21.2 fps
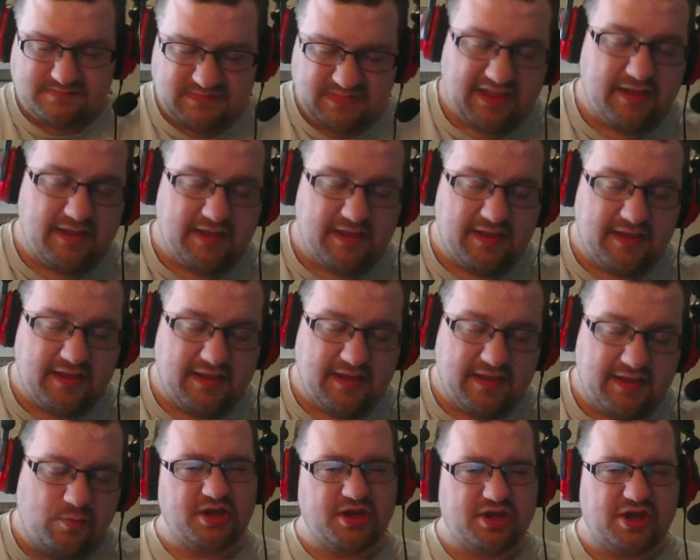Really good
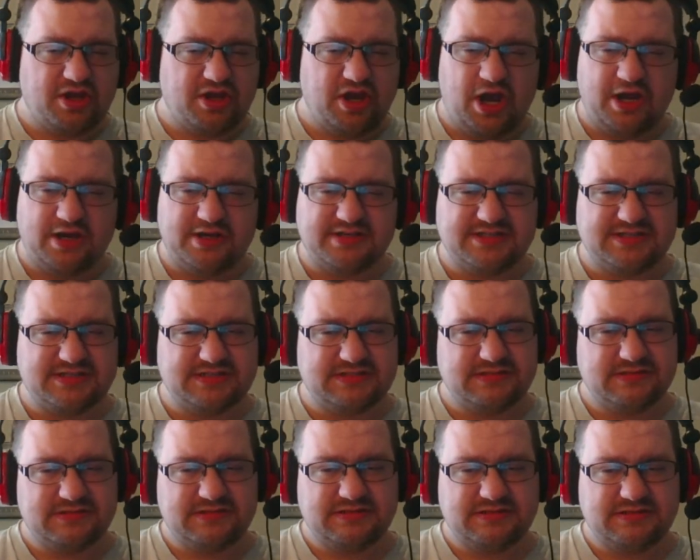card,
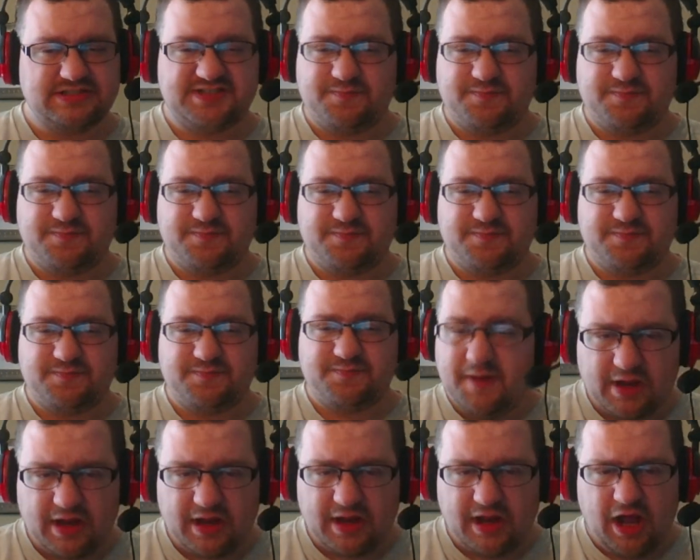especially going on
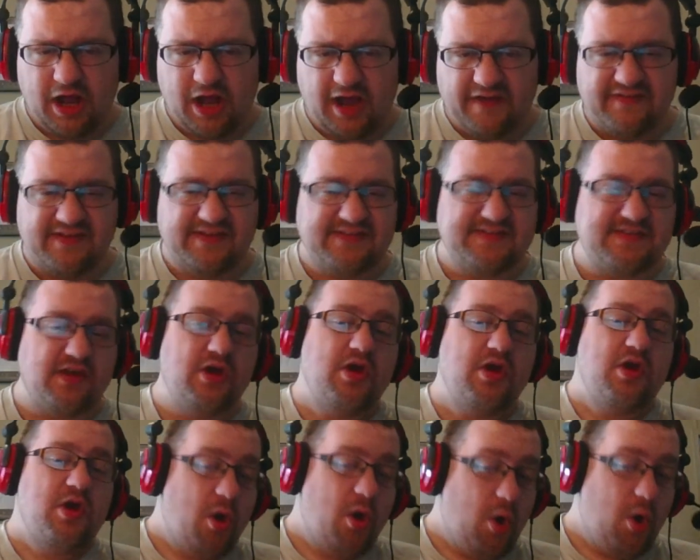offense
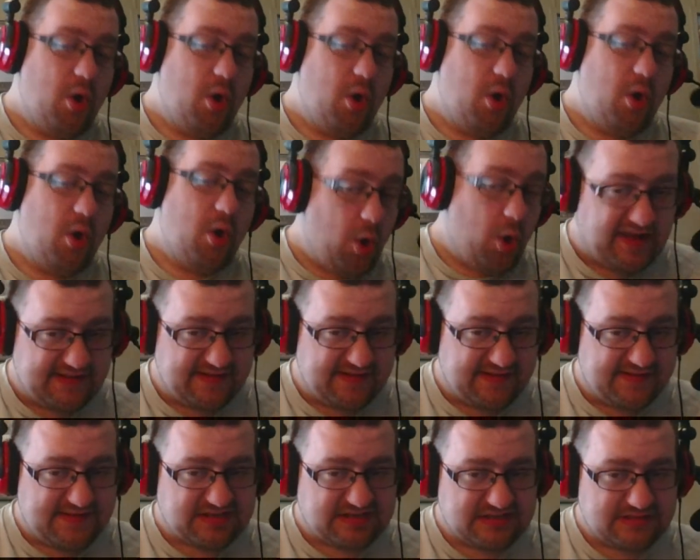or defense.
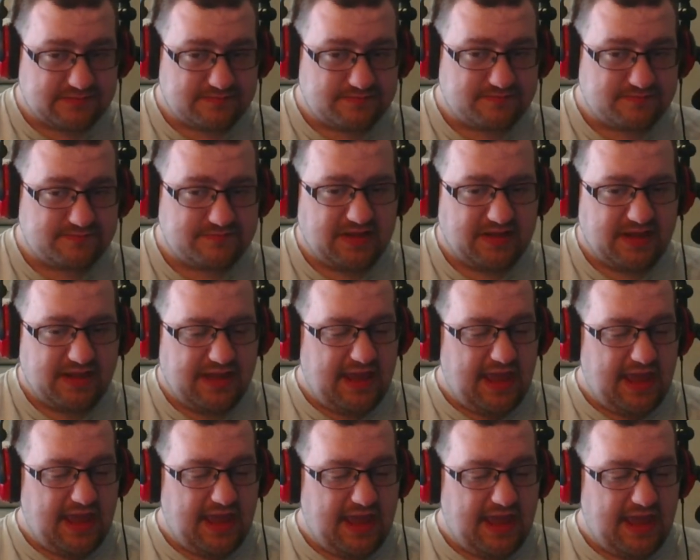
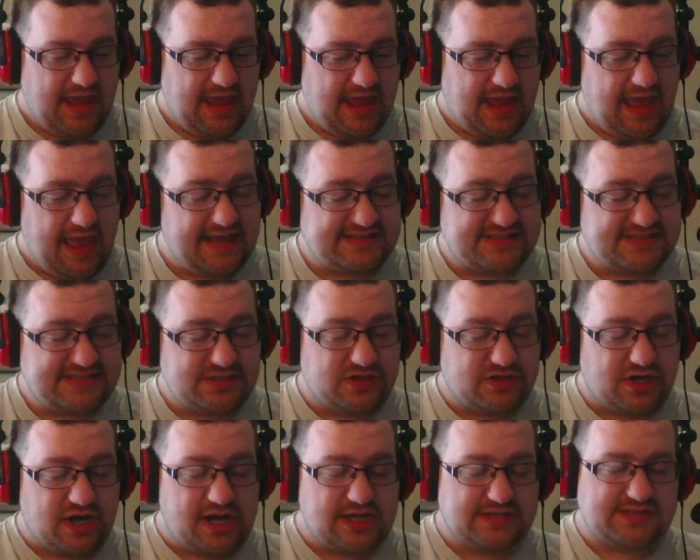And the last 2 cards
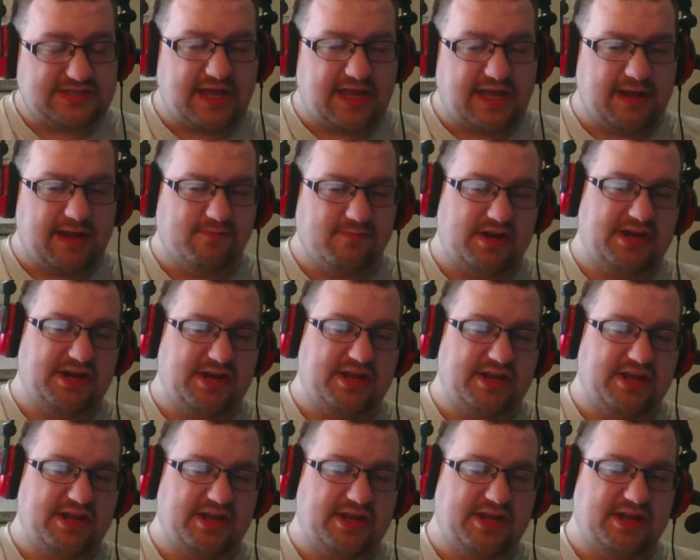that I'm running are
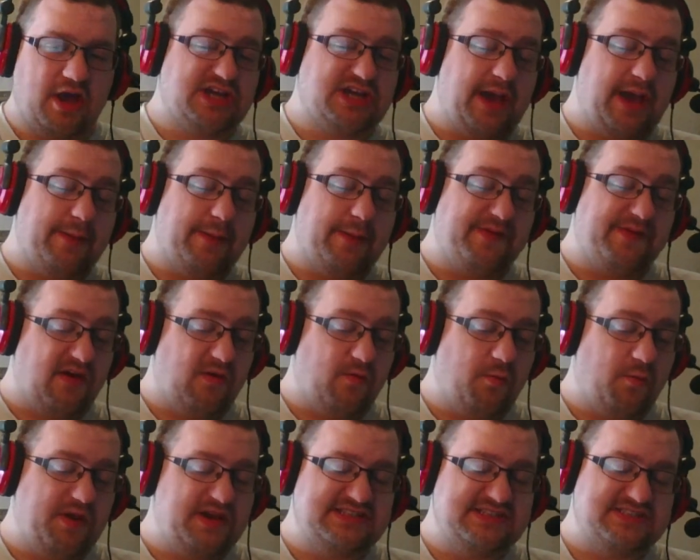2 copies of
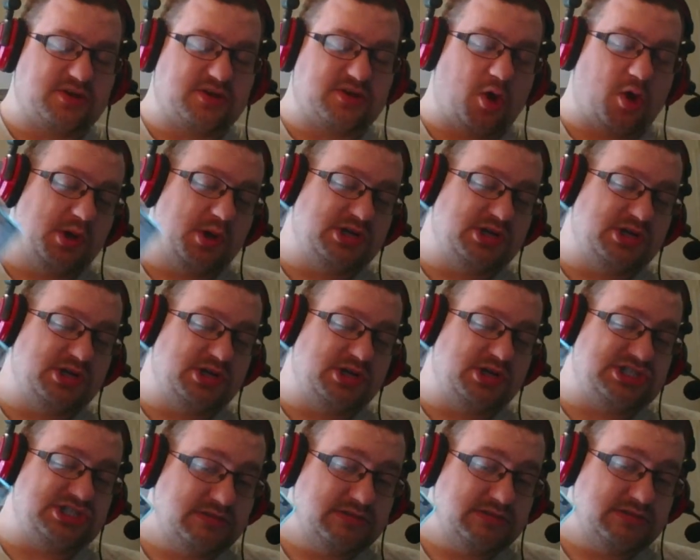Whis' Coercion.
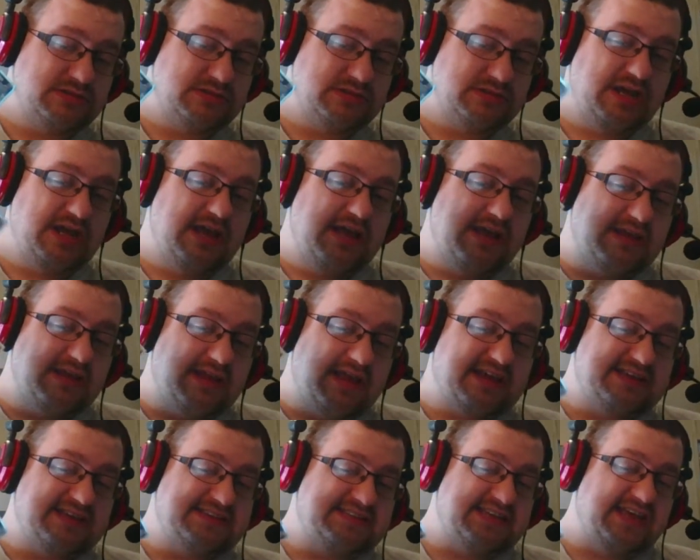Like I said,
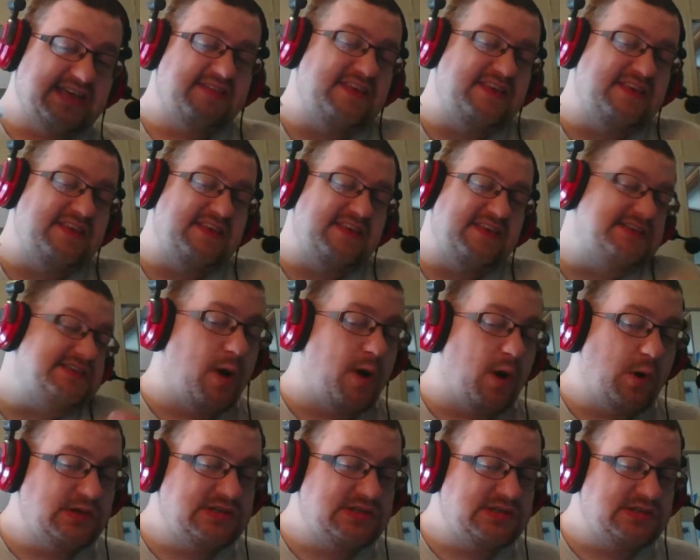these are supposed
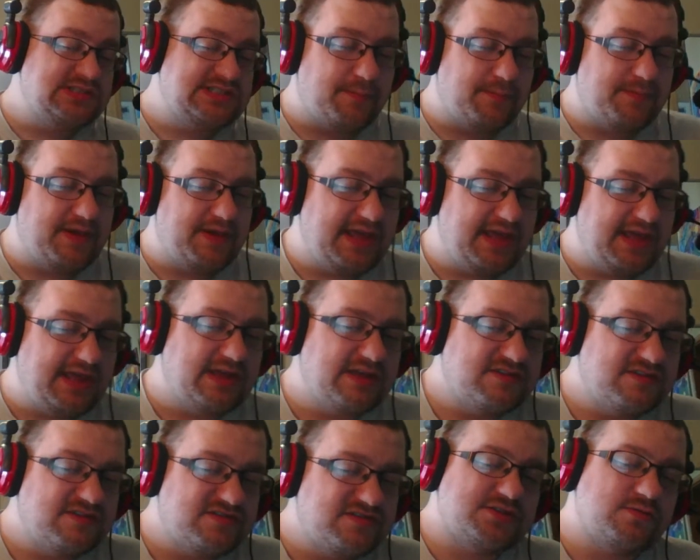to be
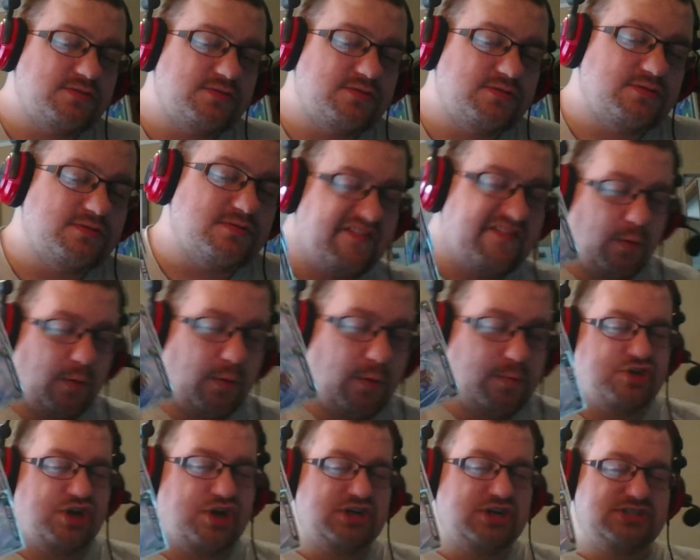2 Light of Hope
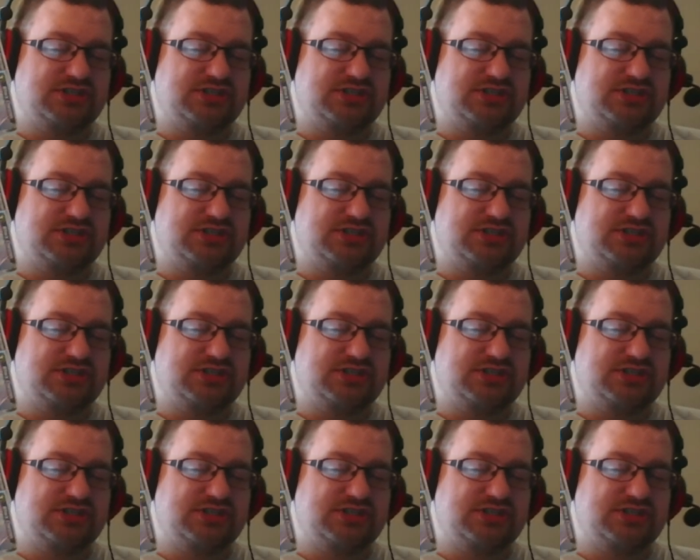Trunks,